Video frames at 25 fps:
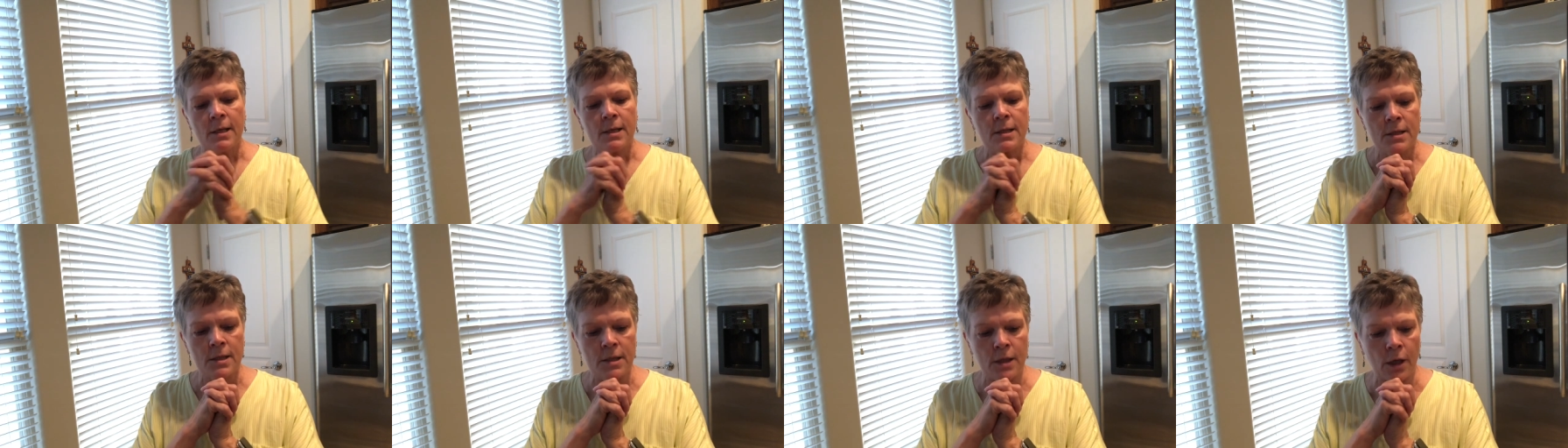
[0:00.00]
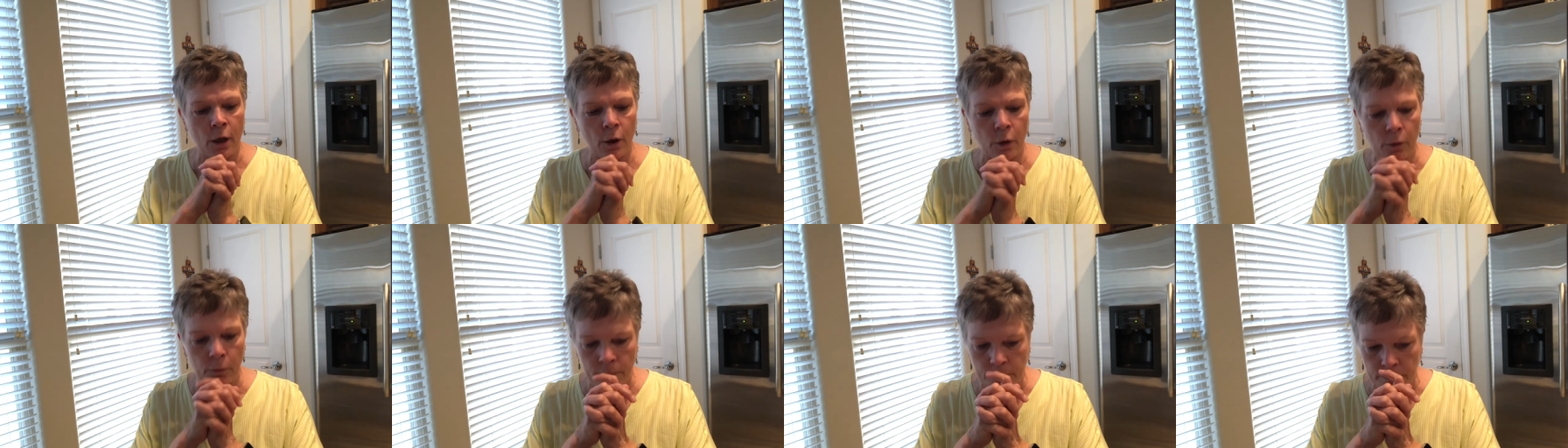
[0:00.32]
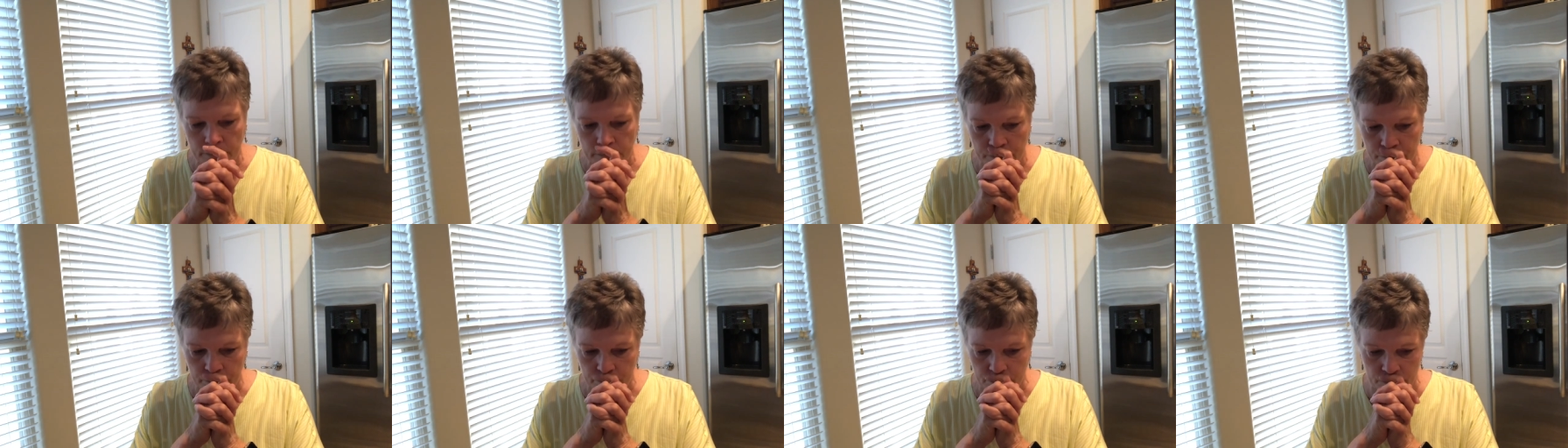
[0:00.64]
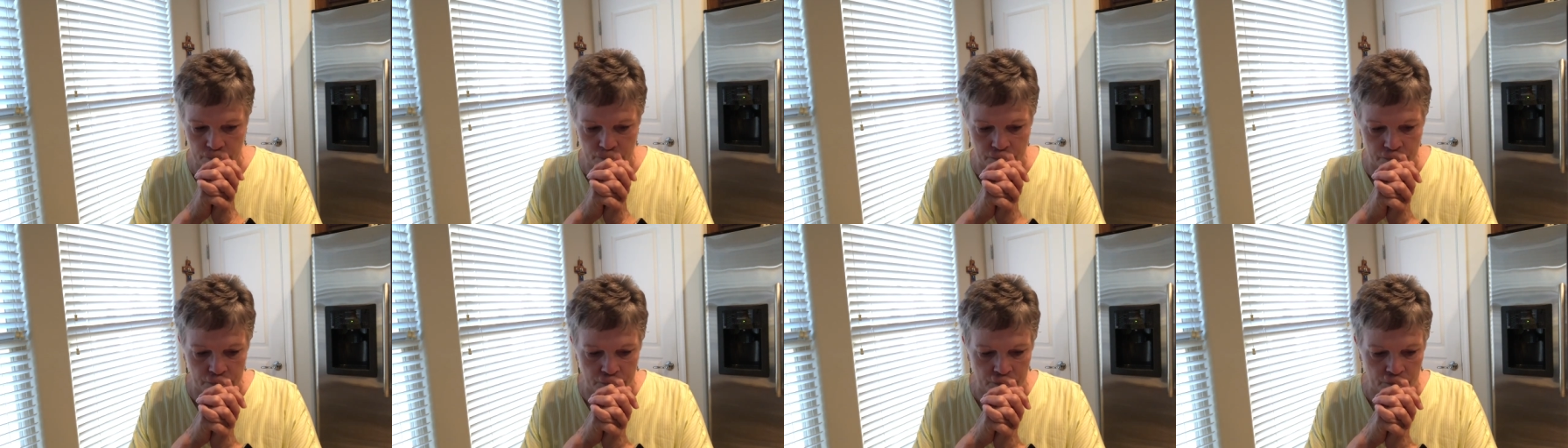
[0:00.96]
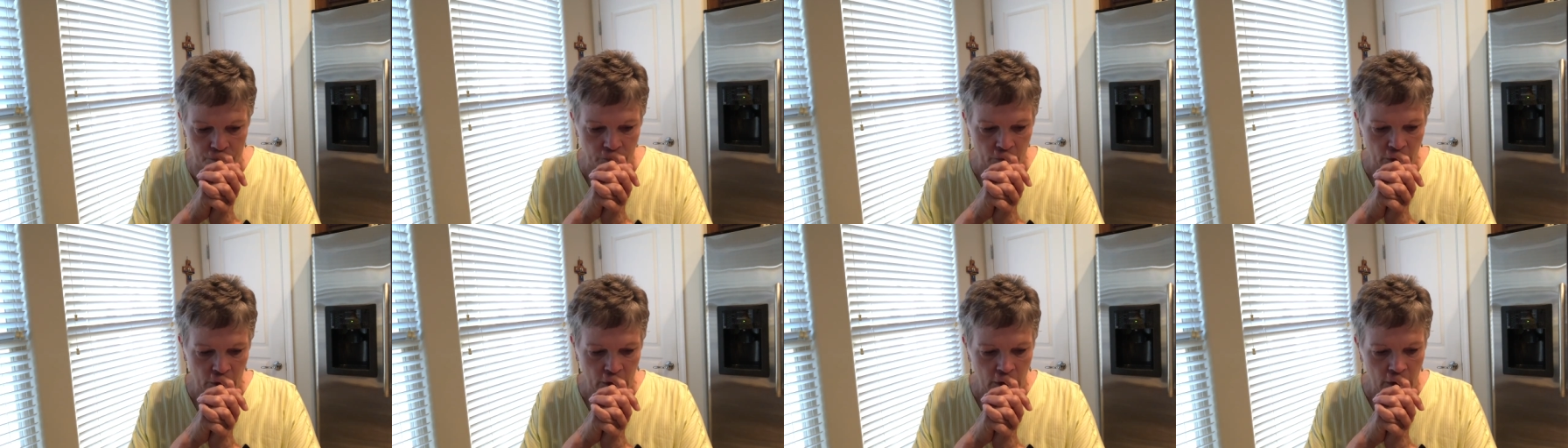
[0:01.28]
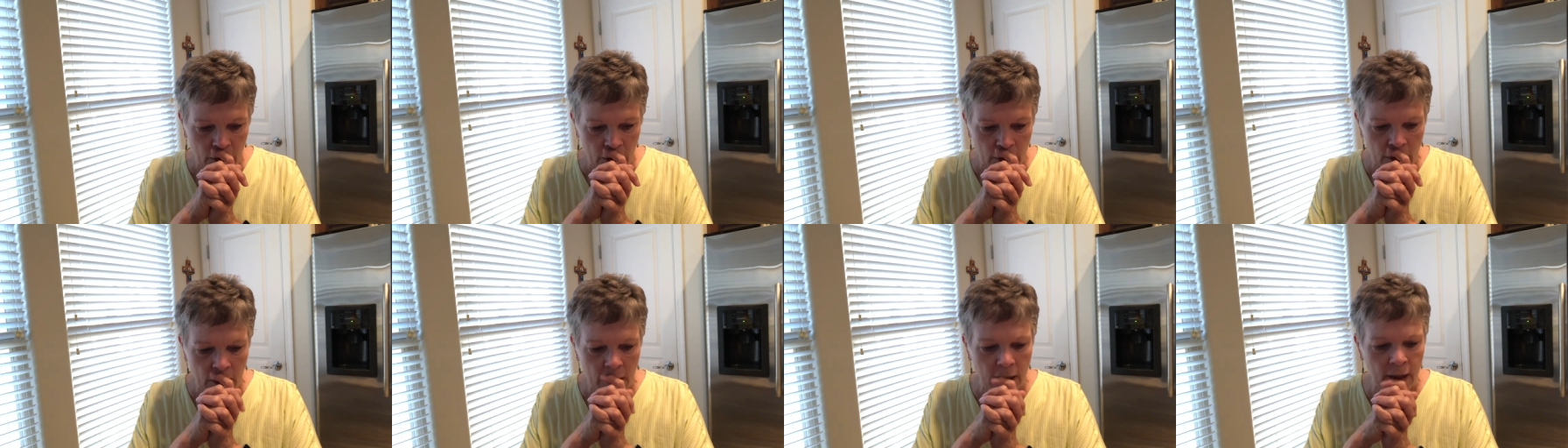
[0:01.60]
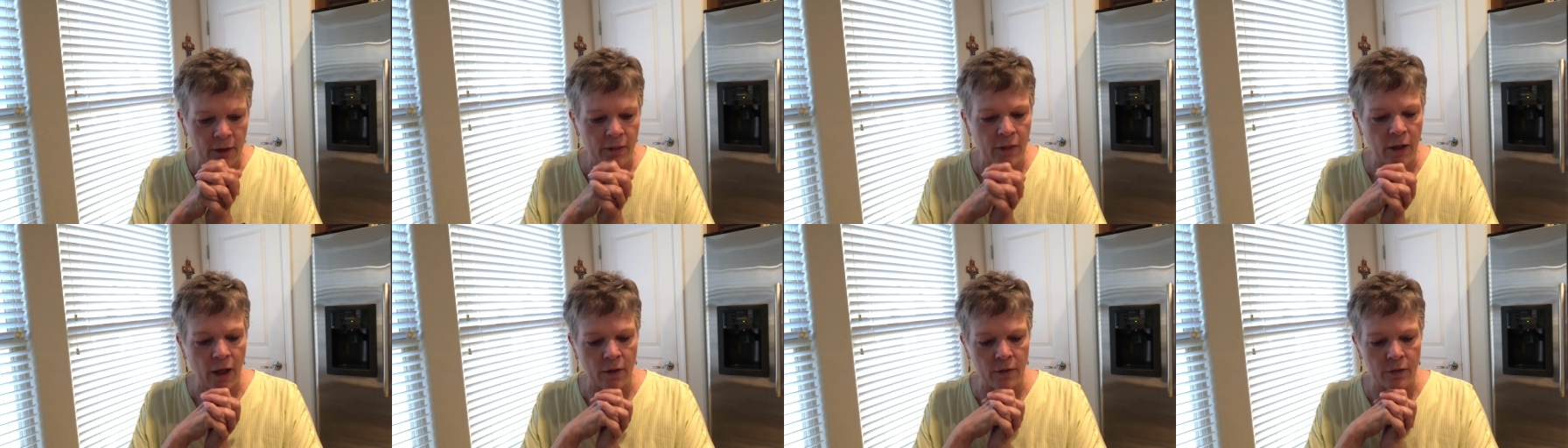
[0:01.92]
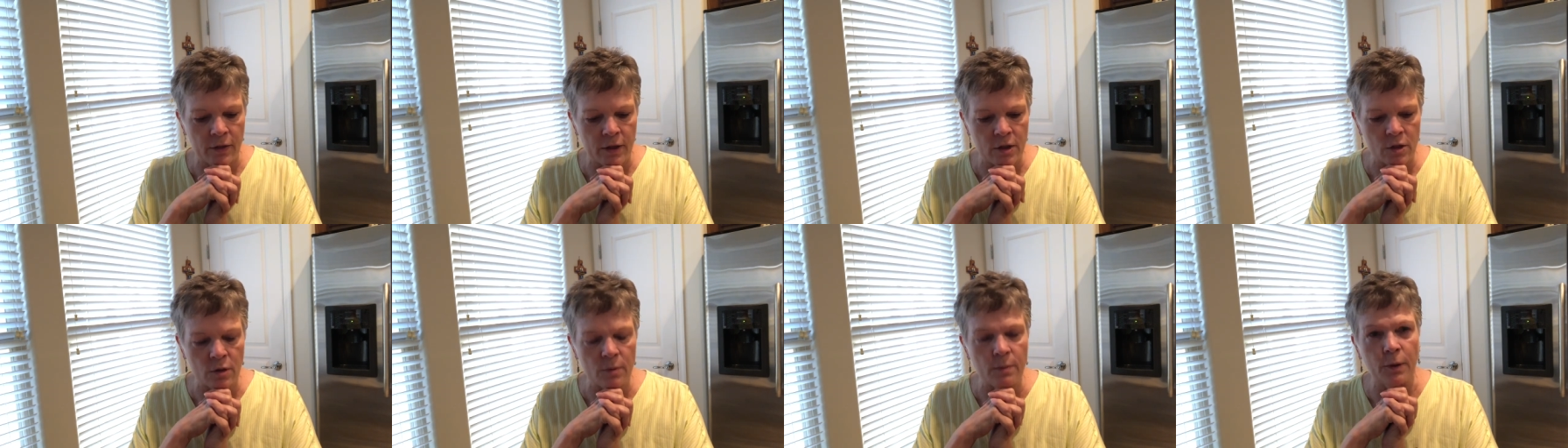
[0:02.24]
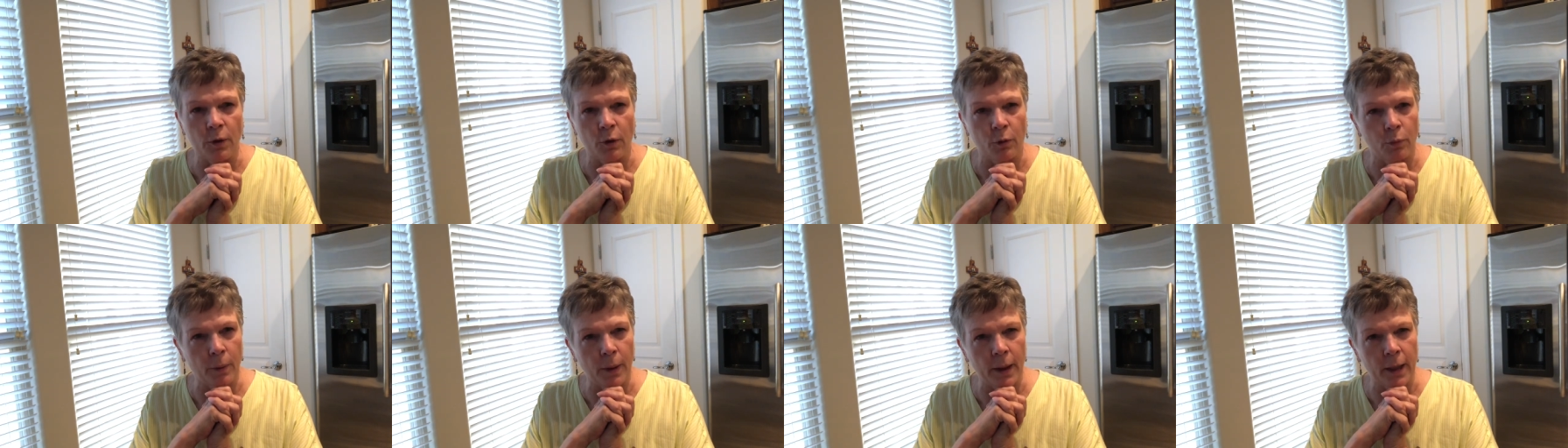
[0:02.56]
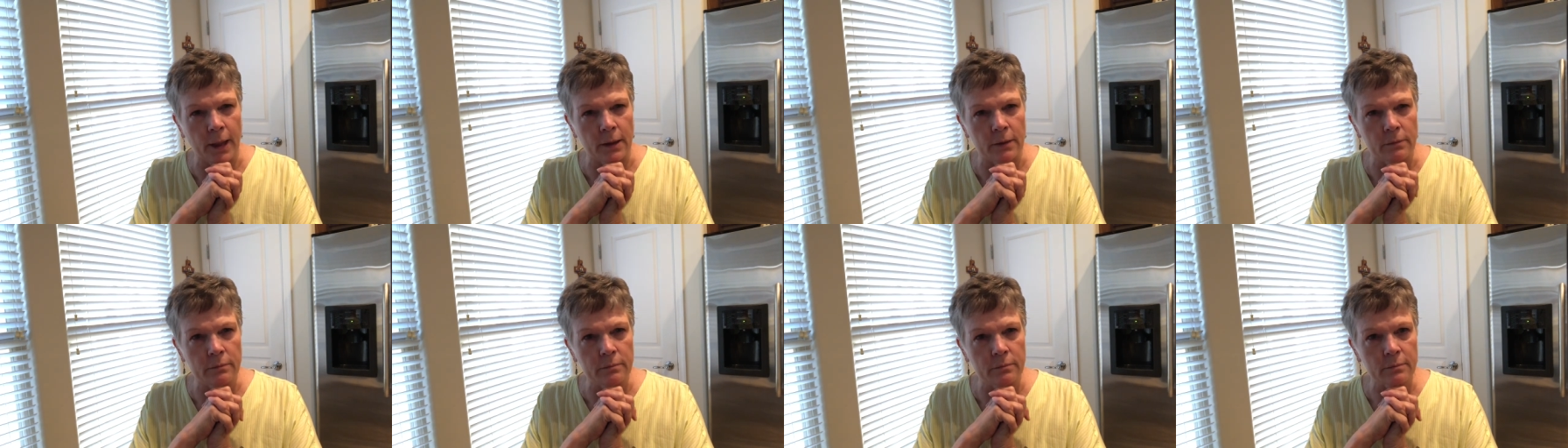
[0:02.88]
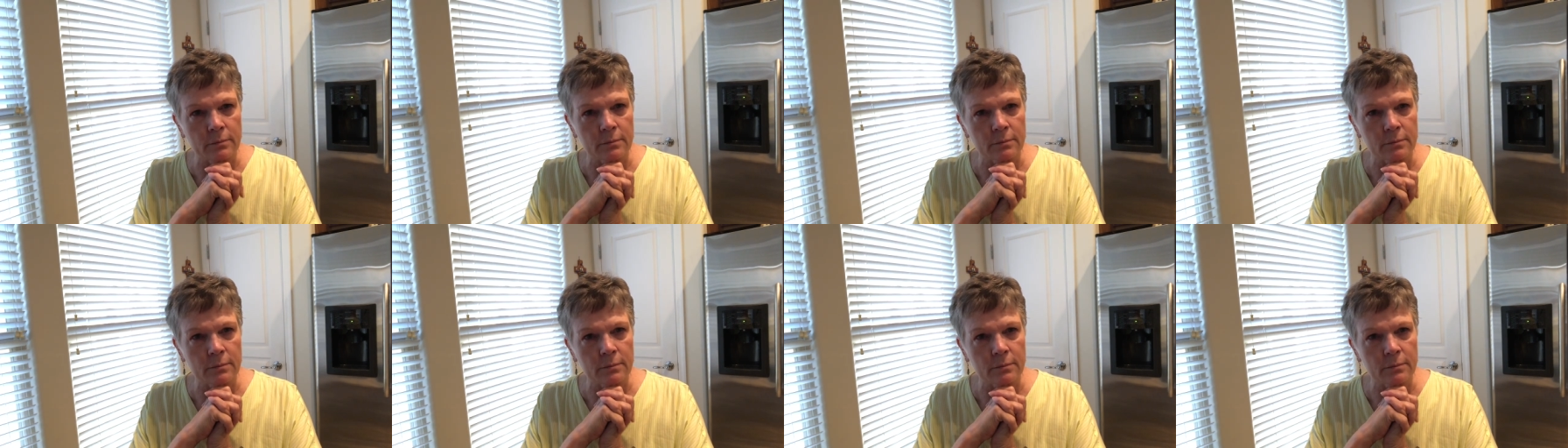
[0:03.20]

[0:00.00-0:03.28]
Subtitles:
So I thought this would be great.